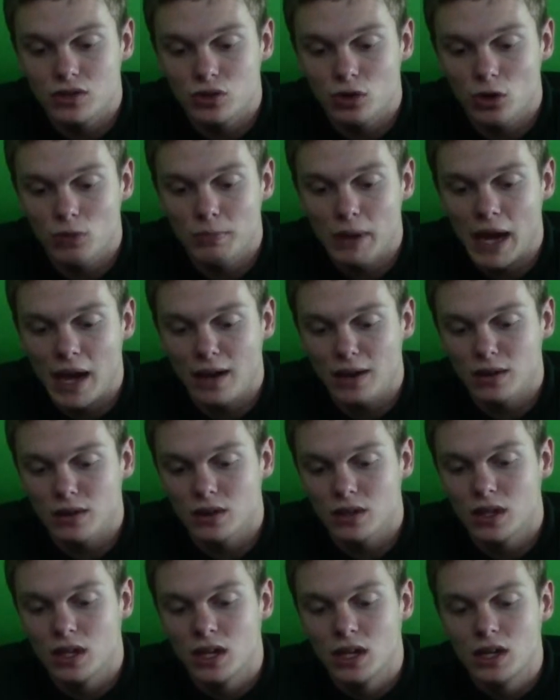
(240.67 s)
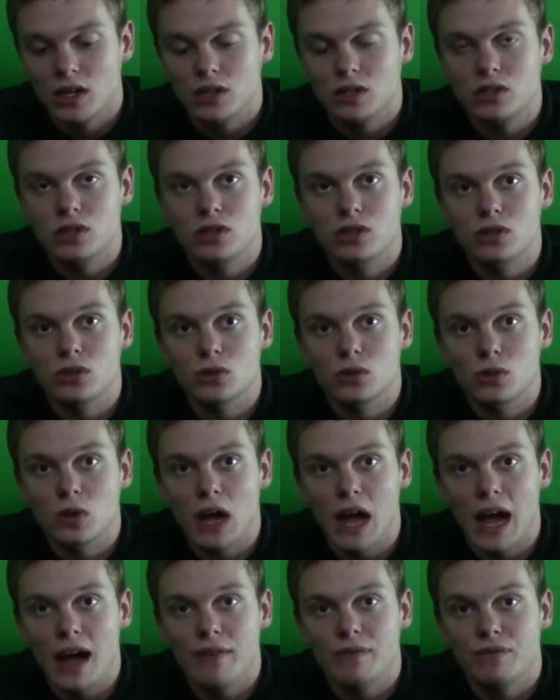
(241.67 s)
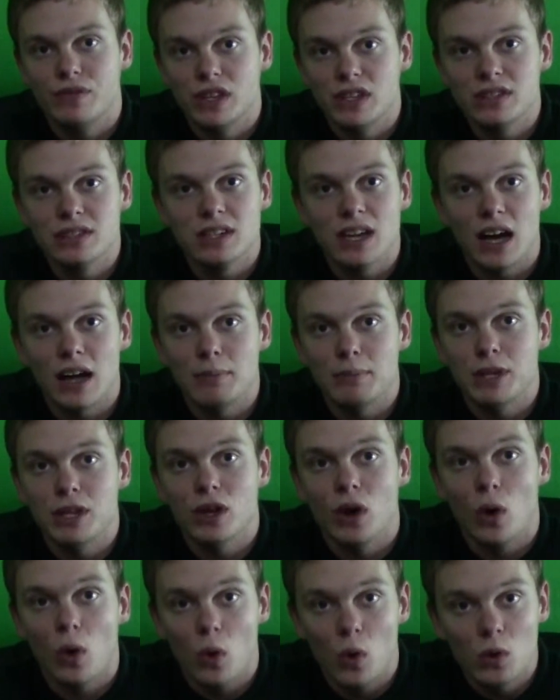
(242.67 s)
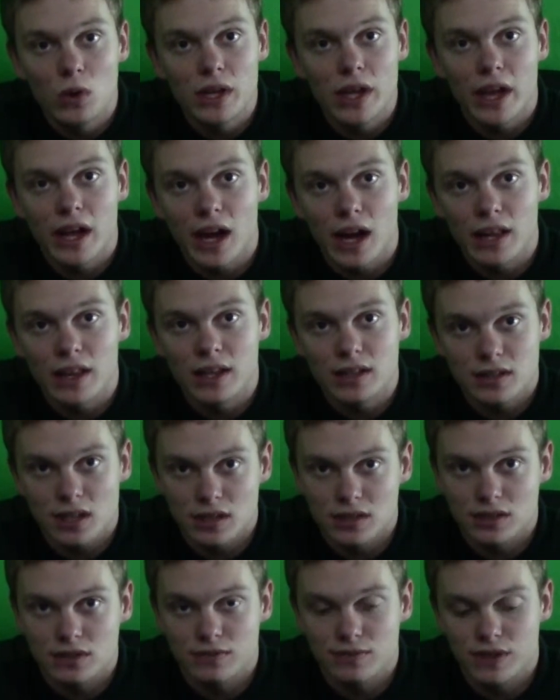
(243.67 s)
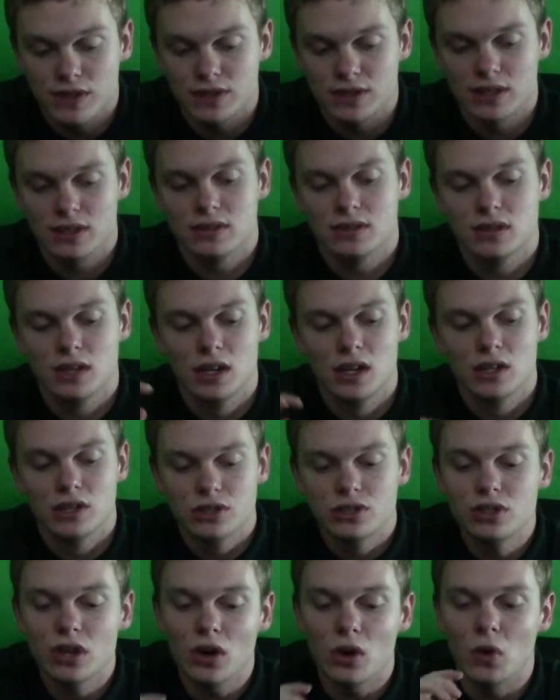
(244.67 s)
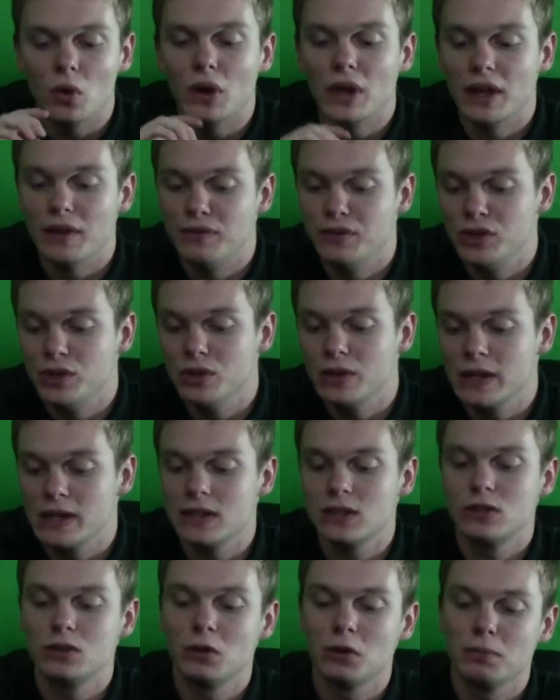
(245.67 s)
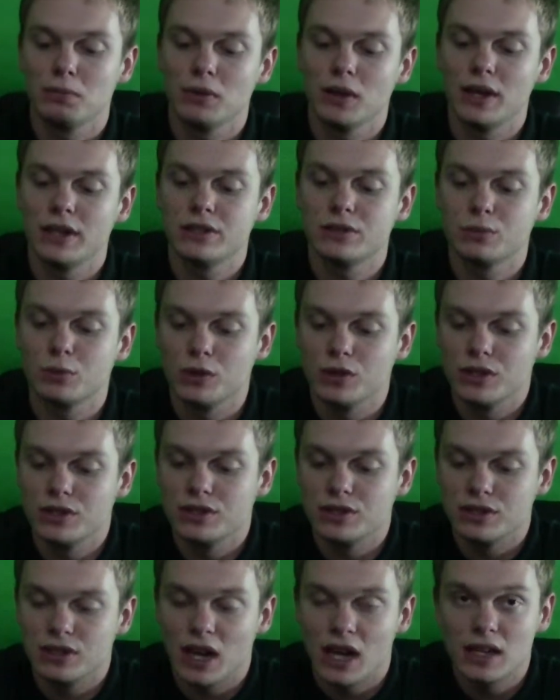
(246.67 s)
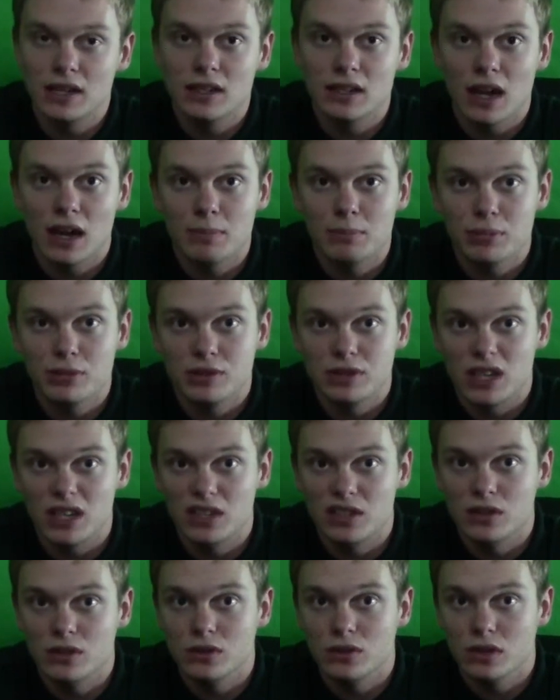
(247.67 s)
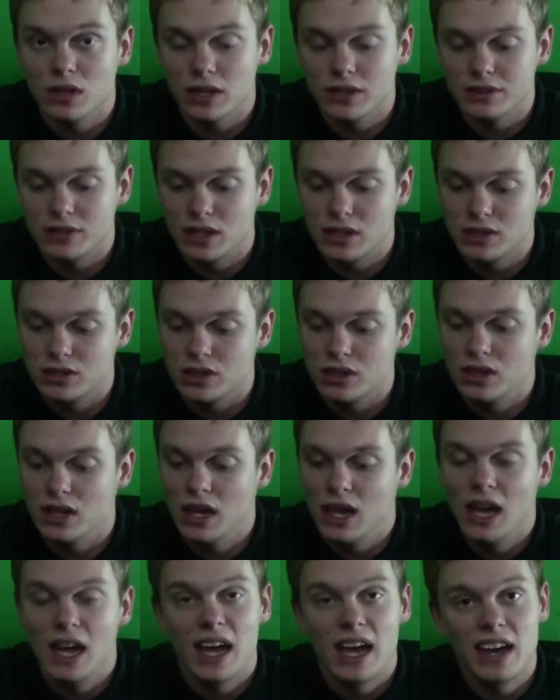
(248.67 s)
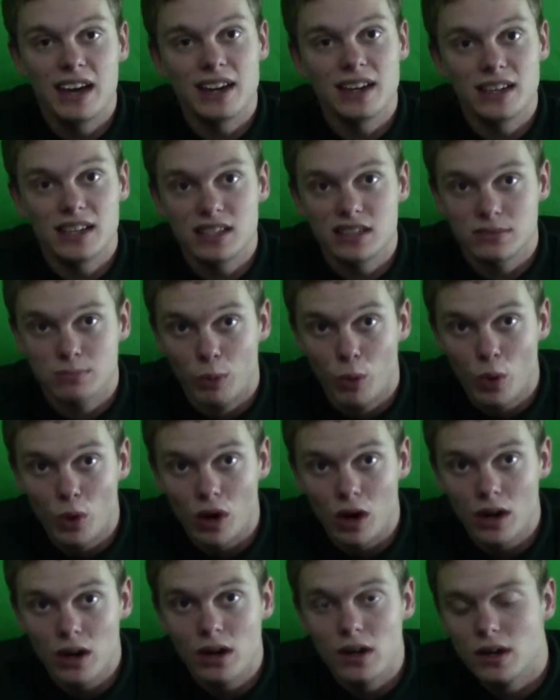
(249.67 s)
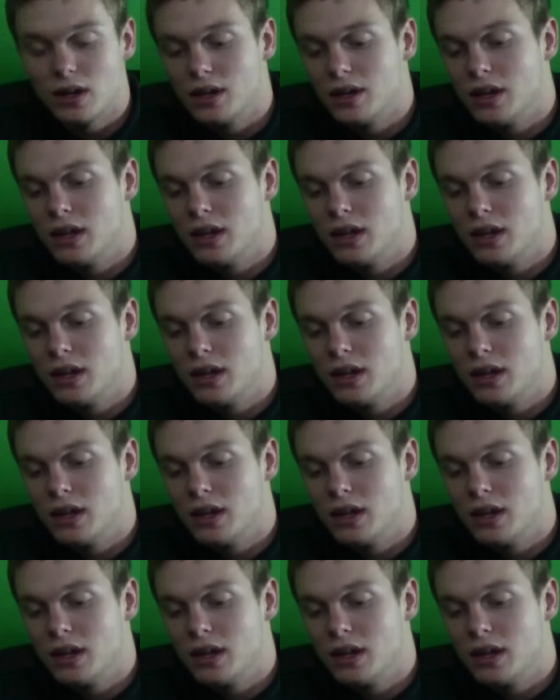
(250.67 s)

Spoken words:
control panel to have this guy be the only guy that touches Physx. So, if you get to a place where this is 99% utilization and it needs more,